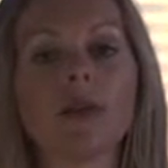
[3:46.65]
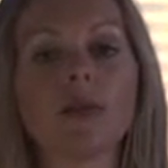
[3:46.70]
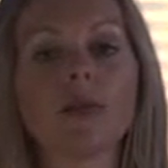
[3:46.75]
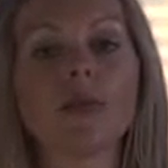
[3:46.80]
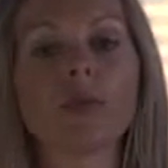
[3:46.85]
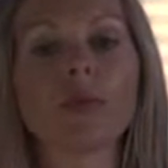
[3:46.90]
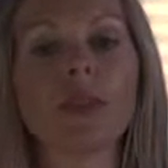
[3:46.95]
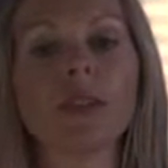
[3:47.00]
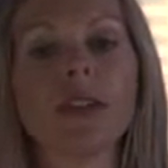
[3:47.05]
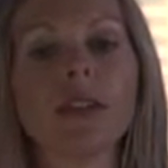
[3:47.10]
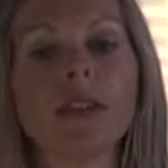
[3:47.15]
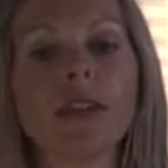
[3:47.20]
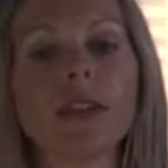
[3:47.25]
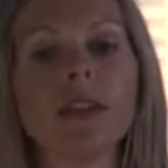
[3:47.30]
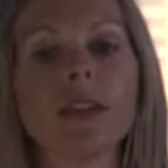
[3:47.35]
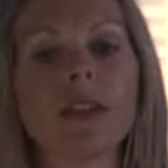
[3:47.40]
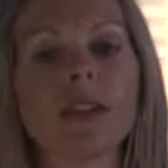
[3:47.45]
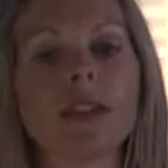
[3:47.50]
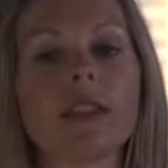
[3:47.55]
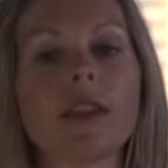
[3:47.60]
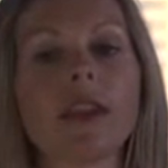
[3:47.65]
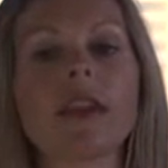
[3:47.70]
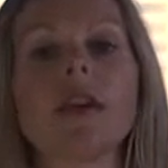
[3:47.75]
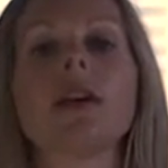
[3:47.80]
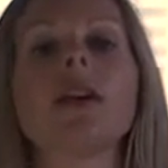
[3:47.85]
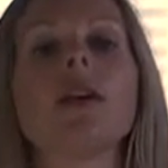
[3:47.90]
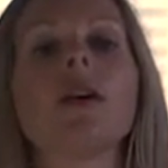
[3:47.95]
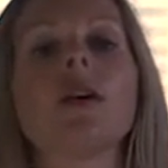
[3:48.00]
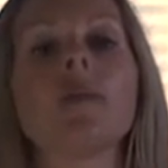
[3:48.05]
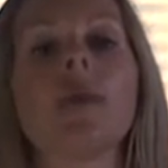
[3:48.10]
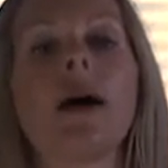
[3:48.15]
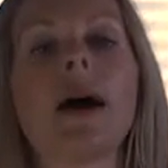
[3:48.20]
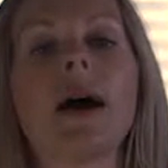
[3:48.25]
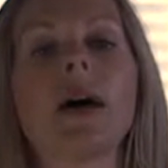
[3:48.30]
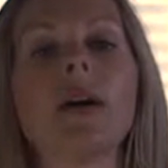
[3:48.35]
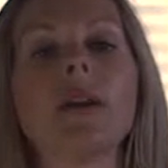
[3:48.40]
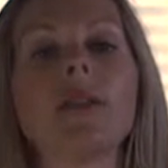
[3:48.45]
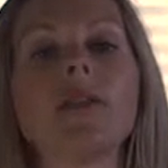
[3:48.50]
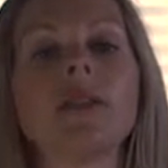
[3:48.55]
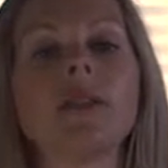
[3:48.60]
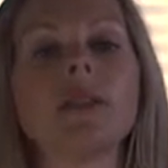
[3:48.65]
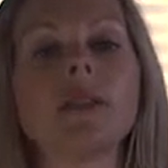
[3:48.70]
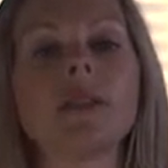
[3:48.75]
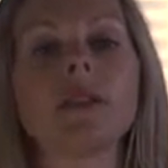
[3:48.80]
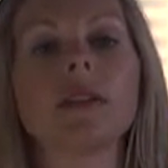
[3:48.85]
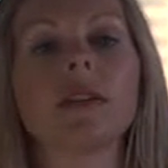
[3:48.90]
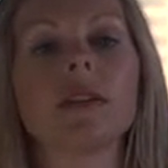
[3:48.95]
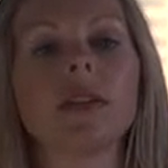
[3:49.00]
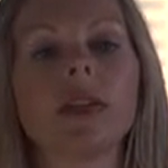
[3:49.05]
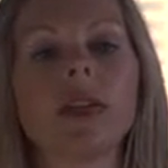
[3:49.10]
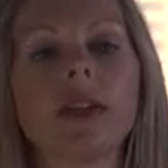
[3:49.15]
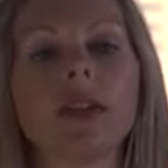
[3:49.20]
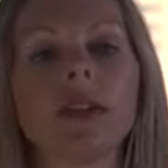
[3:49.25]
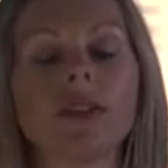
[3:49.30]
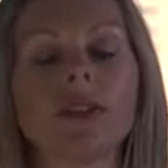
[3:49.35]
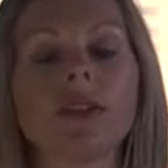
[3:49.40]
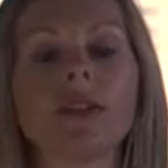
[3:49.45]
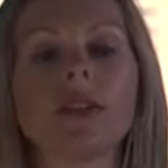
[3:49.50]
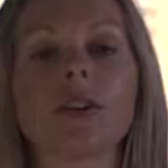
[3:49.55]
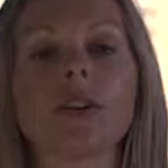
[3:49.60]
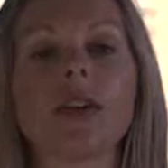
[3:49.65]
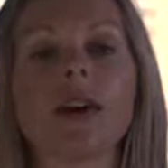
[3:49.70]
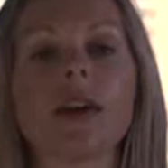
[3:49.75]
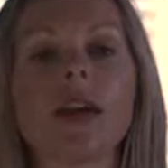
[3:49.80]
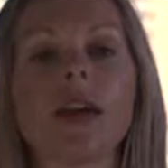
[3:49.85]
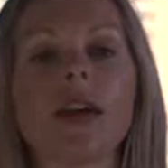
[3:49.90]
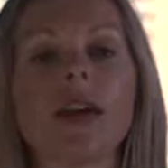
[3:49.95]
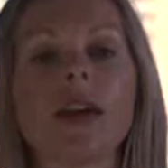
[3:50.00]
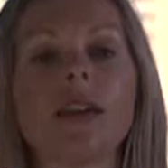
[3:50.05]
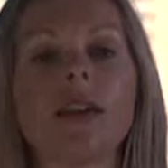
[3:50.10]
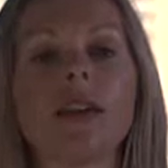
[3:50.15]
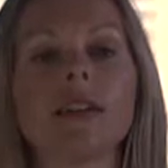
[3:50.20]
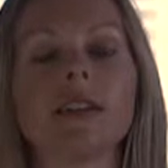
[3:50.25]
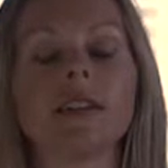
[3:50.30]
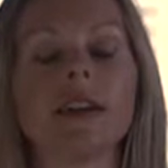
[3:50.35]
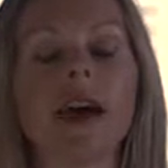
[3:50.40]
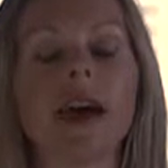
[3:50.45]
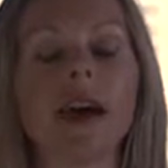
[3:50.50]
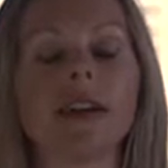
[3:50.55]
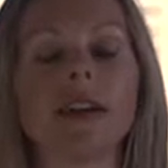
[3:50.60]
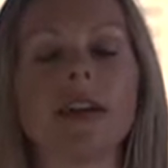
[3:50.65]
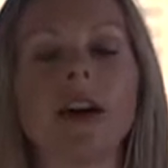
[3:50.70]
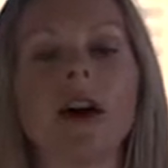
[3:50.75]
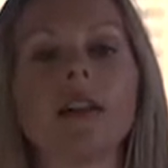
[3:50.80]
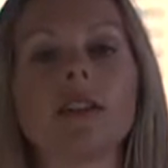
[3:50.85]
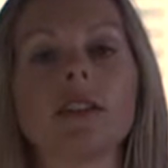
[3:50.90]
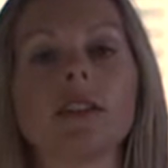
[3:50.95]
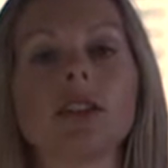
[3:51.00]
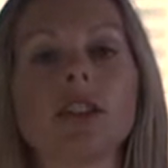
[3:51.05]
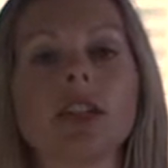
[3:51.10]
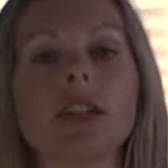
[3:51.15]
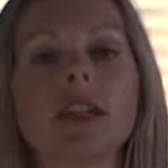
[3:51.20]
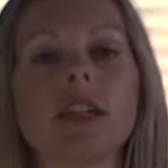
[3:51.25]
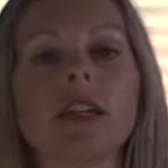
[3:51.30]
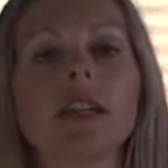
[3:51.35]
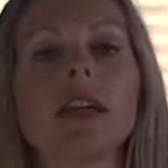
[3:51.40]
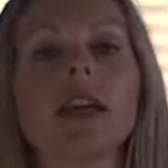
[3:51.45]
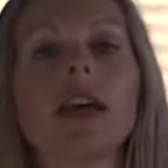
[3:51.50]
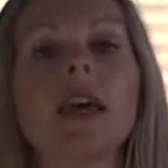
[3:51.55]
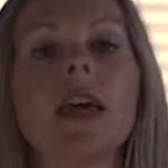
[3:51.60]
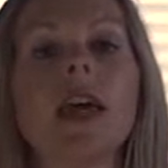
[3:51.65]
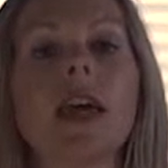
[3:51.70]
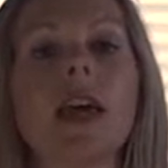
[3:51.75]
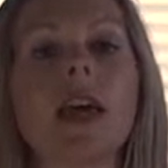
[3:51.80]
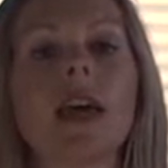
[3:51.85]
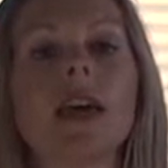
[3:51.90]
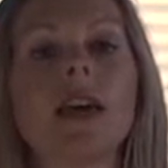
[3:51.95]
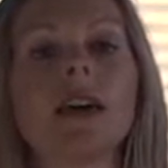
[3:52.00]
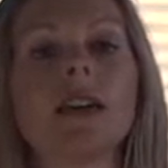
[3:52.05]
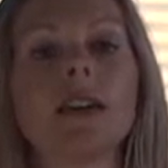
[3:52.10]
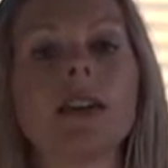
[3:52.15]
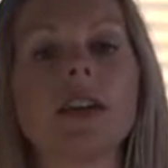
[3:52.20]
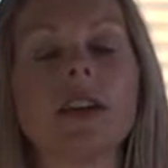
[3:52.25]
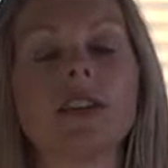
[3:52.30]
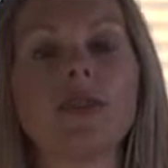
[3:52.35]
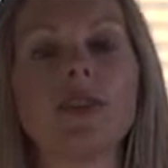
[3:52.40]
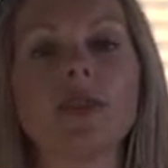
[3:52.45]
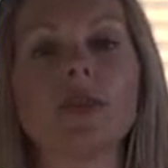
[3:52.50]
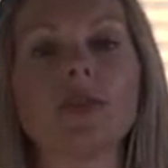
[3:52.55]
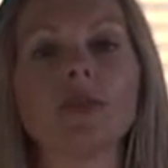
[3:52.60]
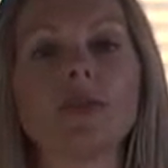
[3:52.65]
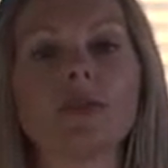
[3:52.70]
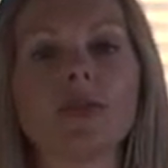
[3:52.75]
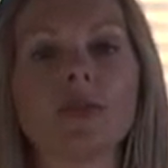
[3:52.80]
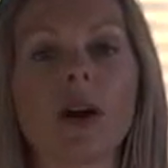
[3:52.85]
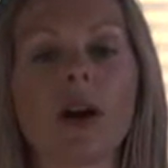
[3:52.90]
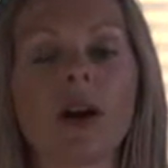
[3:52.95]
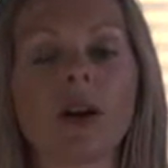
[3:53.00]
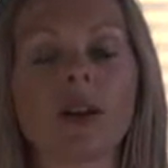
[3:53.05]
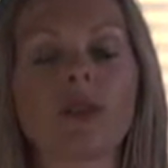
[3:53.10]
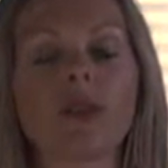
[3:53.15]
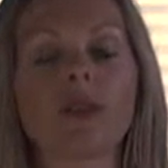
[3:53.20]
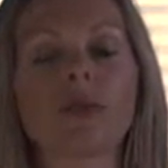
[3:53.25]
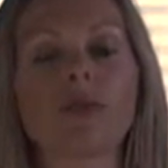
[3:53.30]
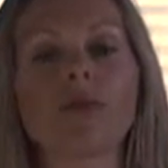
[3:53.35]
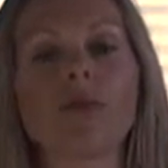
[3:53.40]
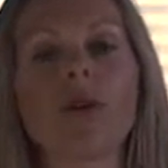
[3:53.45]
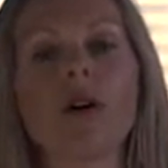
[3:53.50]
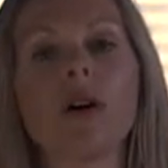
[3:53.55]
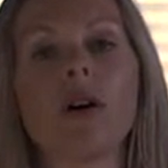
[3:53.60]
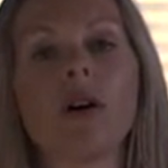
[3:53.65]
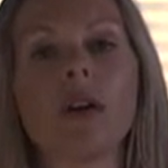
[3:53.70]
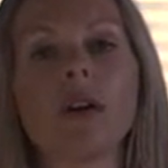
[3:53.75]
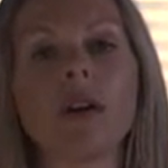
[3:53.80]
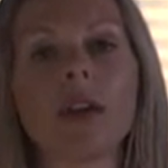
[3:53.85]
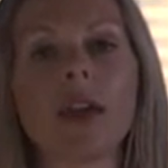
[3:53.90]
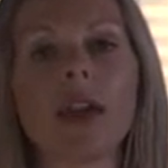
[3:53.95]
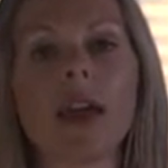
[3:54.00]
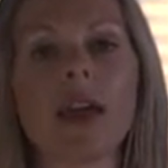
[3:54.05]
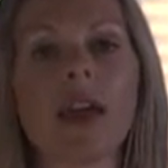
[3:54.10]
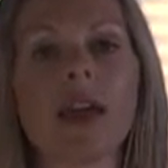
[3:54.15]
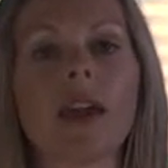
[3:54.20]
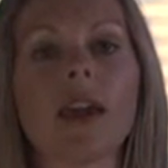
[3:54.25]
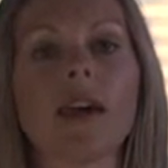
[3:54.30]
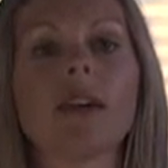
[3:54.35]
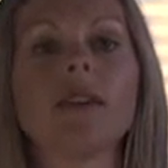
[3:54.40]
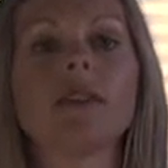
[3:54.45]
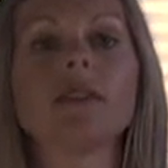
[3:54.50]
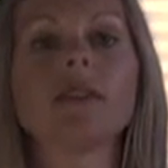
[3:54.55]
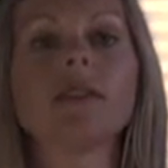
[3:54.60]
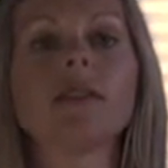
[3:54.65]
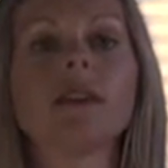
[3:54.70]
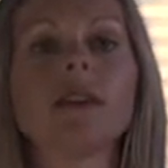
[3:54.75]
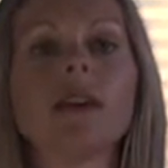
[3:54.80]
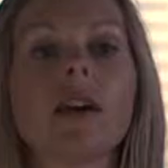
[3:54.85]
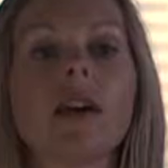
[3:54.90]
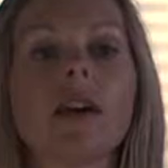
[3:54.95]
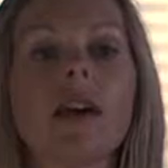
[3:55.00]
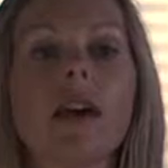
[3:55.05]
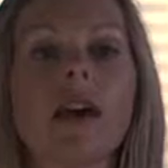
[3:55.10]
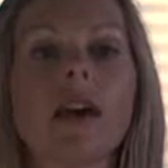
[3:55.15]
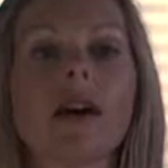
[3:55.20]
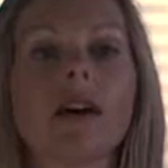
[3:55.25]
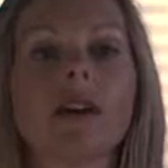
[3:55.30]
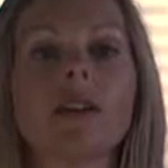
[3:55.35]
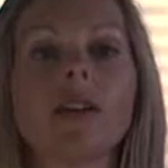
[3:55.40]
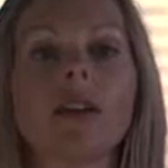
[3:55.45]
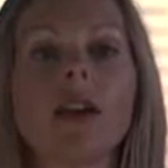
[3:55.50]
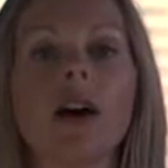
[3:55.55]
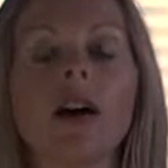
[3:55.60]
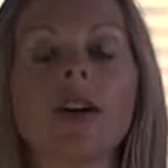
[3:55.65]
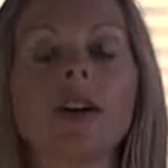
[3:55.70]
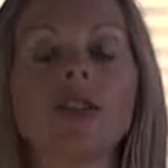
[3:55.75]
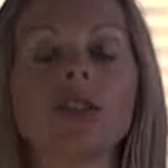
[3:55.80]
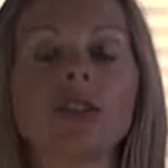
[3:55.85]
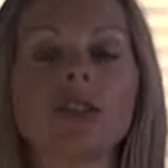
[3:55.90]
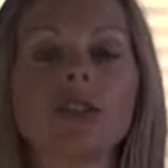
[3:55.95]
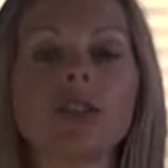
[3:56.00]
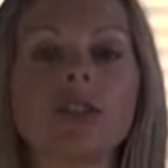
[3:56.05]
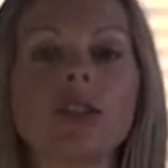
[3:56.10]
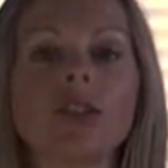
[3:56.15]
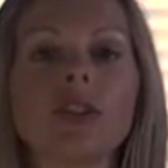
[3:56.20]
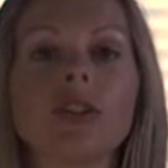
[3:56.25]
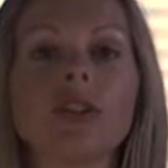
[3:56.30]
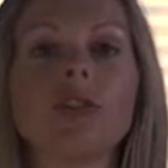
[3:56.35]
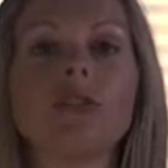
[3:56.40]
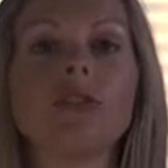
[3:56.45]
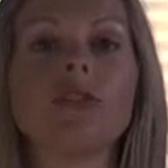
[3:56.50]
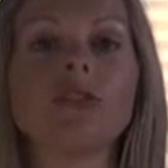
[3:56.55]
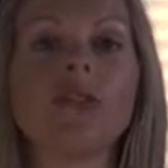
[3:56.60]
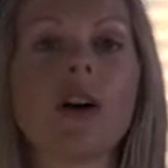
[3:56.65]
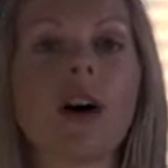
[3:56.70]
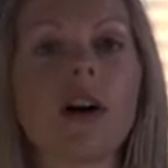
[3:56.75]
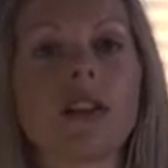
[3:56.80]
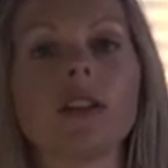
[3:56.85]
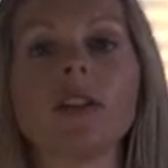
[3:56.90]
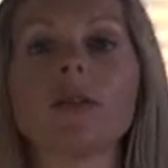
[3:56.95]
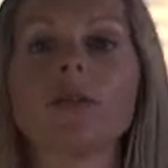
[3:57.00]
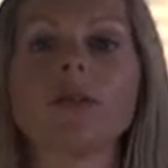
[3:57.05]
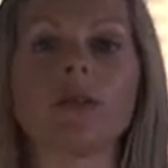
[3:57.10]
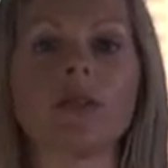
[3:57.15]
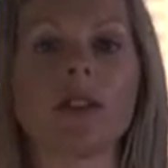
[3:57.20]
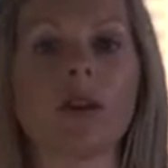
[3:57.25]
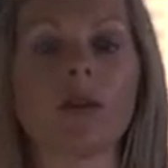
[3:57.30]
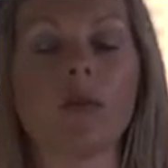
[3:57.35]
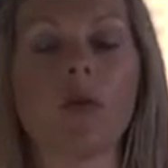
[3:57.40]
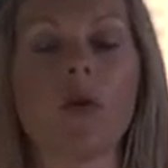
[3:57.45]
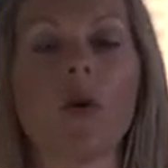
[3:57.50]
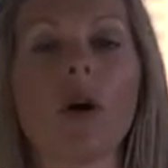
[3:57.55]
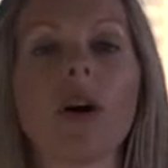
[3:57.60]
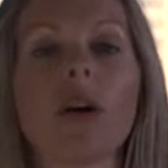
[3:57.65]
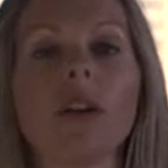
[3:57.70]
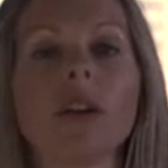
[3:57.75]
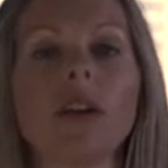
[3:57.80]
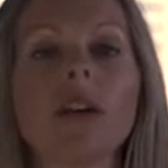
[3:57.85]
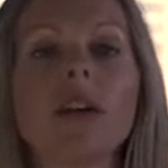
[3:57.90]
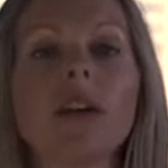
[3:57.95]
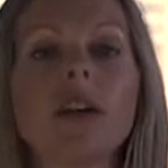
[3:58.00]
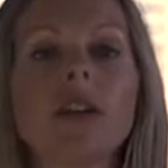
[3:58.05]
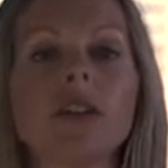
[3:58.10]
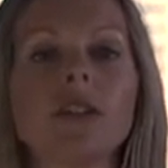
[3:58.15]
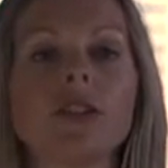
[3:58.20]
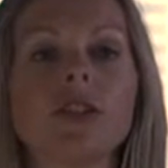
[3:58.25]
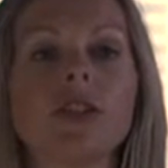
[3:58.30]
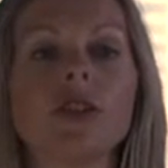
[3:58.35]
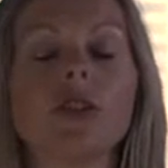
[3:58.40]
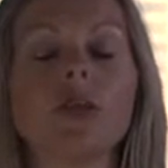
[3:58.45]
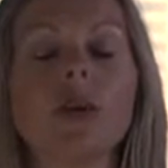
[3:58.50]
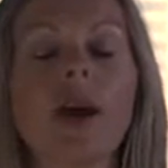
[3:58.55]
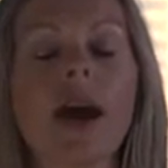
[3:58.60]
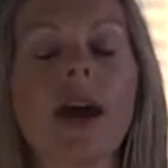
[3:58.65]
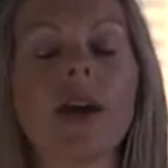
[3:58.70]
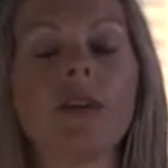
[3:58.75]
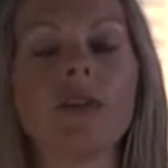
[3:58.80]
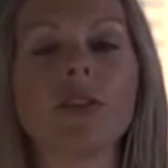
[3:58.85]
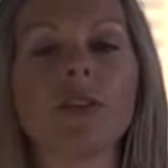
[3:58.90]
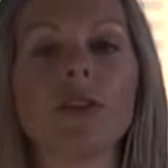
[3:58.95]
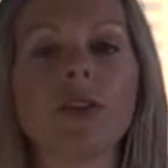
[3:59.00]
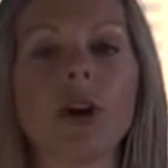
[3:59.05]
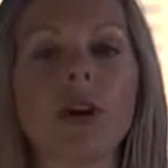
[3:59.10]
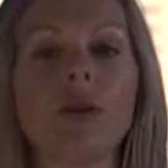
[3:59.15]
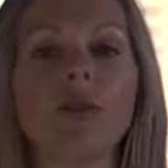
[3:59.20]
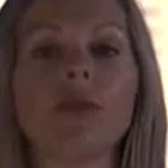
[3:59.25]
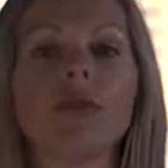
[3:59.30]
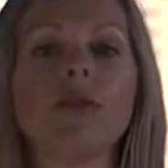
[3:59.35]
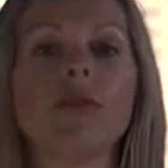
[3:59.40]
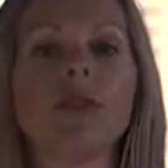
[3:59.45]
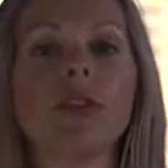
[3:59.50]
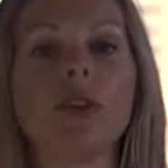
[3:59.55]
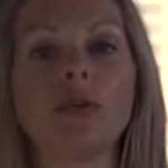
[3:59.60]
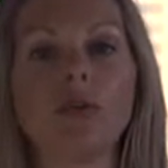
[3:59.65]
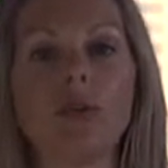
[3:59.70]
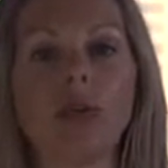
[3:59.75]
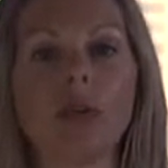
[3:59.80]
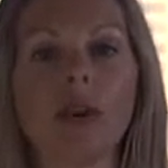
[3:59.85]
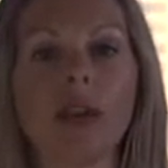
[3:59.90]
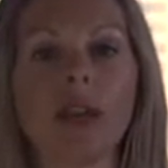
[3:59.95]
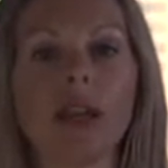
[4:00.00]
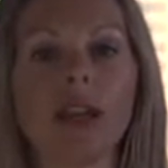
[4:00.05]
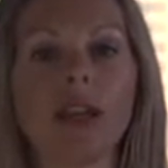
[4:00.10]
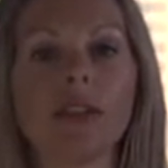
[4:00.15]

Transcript: really think about Hitler and his ideology, and if it was right or wrong, and not just to follow someone, to have your own viewpoint